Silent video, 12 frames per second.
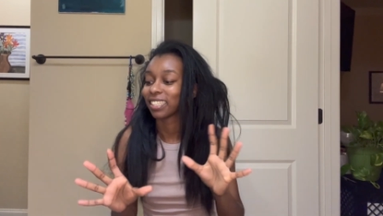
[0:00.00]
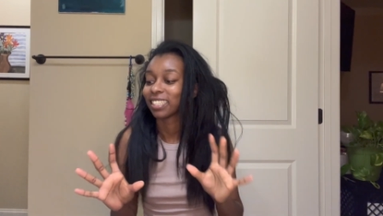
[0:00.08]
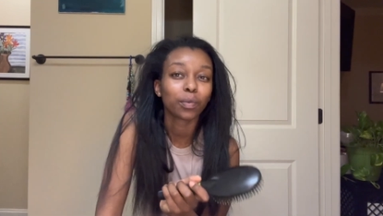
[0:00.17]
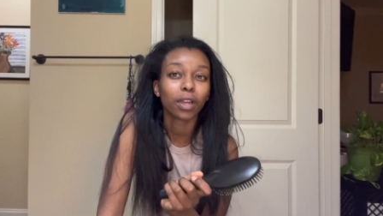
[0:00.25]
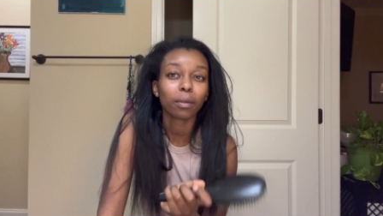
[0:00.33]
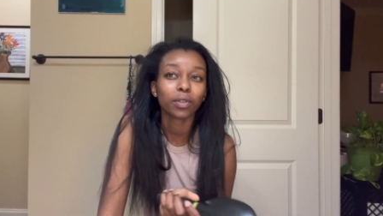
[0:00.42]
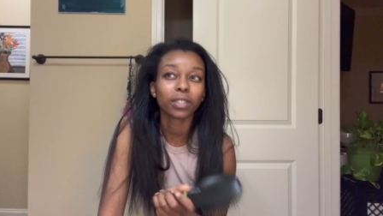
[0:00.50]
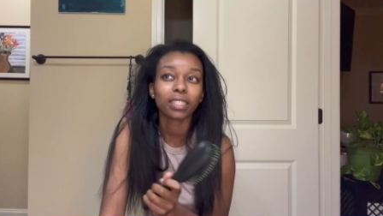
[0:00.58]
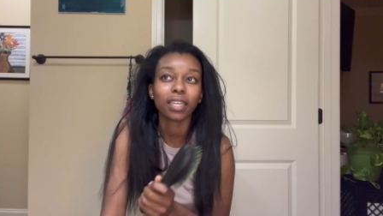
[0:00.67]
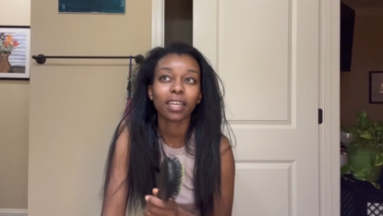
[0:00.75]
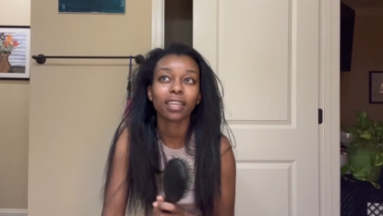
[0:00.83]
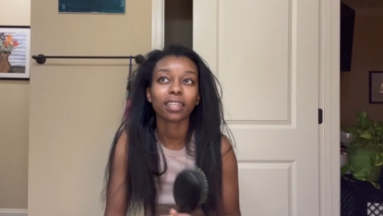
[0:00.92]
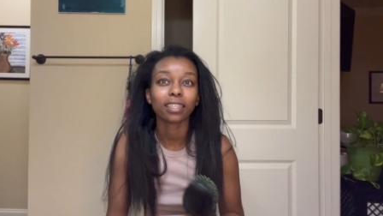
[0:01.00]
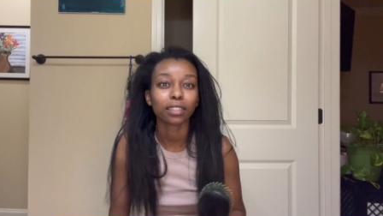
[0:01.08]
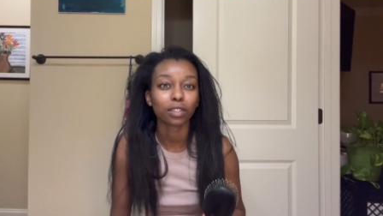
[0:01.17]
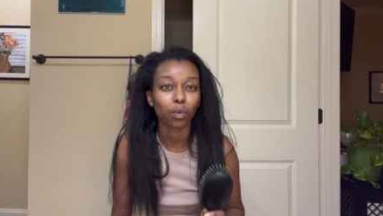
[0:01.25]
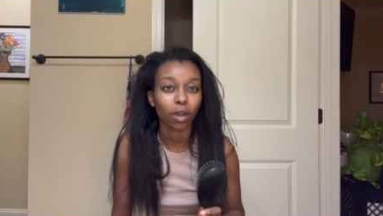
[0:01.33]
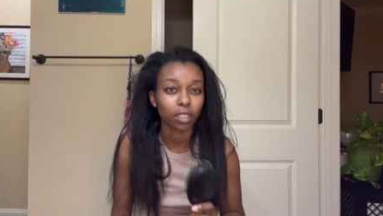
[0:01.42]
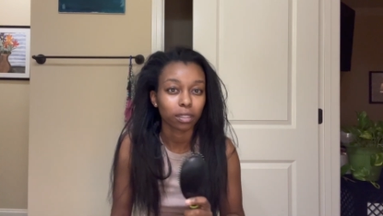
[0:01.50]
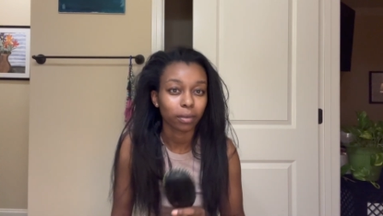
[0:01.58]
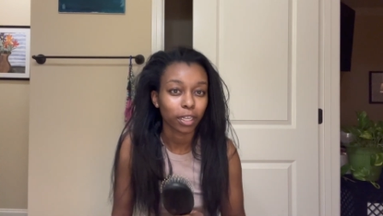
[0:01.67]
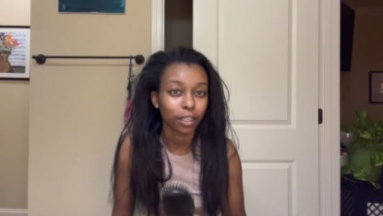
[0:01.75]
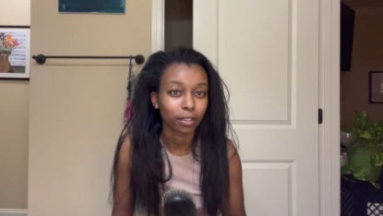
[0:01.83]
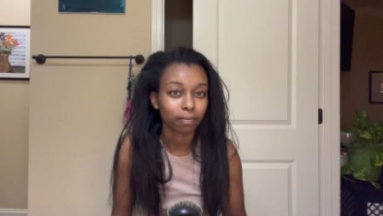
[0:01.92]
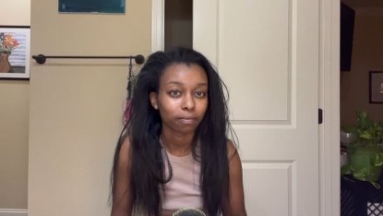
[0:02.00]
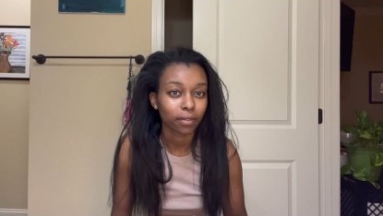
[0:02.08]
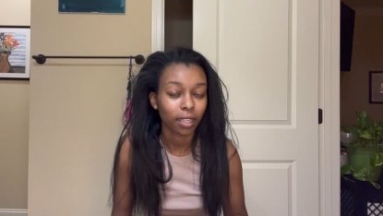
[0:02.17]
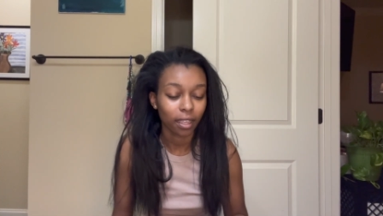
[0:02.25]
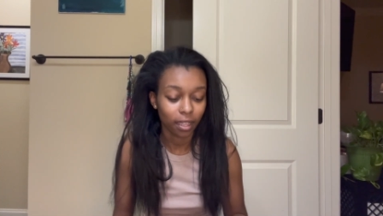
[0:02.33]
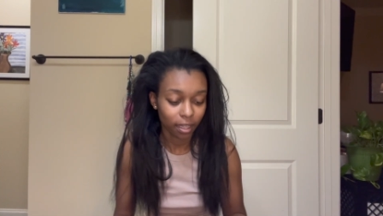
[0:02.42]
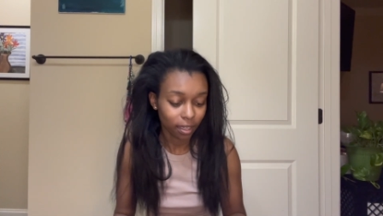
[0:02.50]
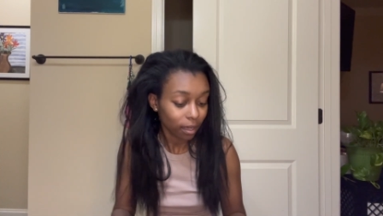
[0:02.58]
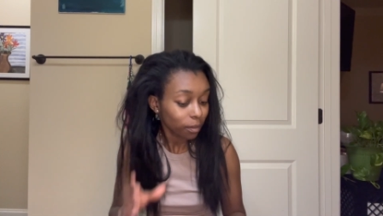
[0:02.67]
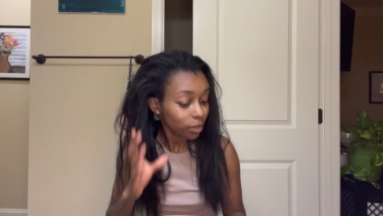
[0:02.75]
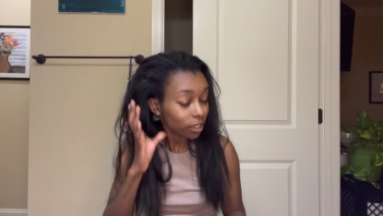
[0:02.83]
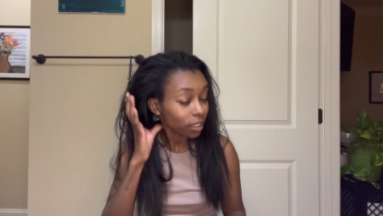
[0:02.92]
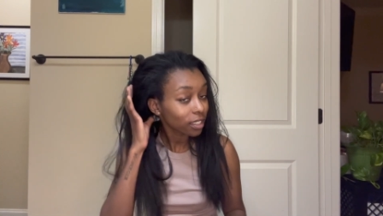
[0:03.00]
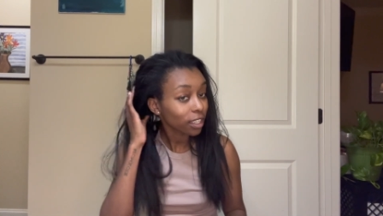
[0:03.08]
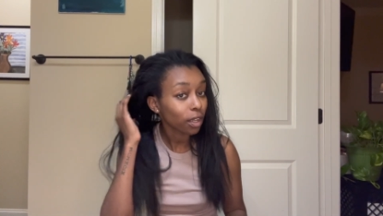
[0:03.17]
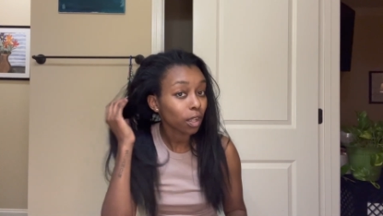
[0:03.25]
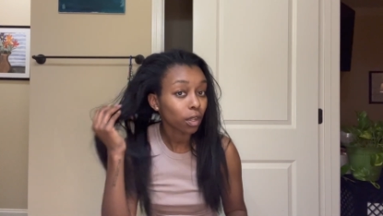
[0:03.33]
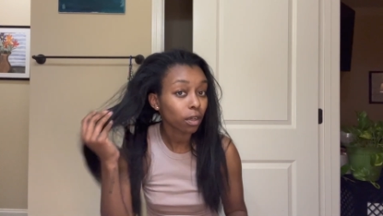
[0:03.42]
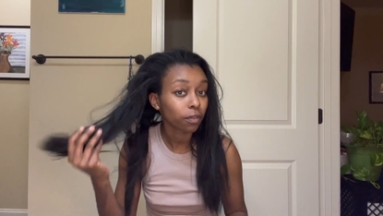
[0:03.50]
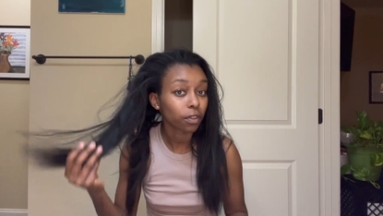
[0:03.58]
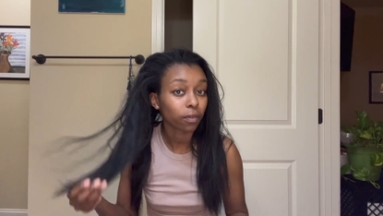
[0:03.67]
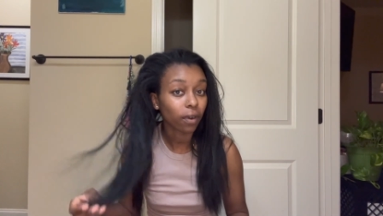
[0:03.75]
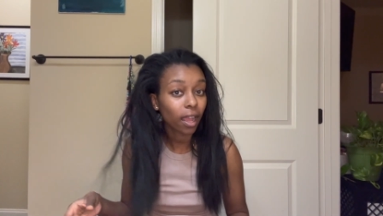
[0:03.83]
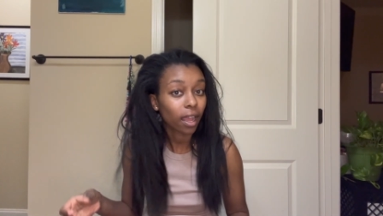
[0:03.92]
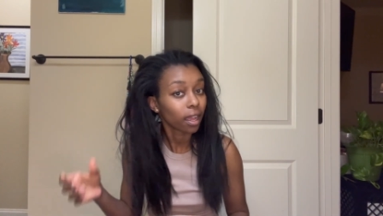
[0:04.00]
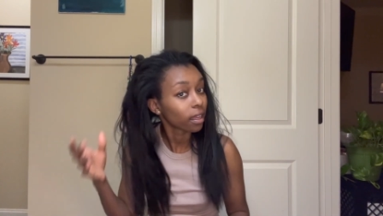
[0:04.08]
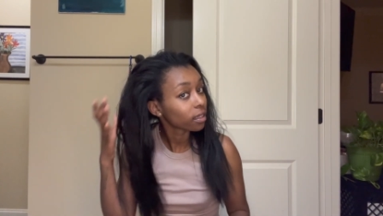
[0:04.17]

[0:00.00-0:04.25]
What I'm doing today is washing my hair, and I'm just gonna take y'all along for the ride.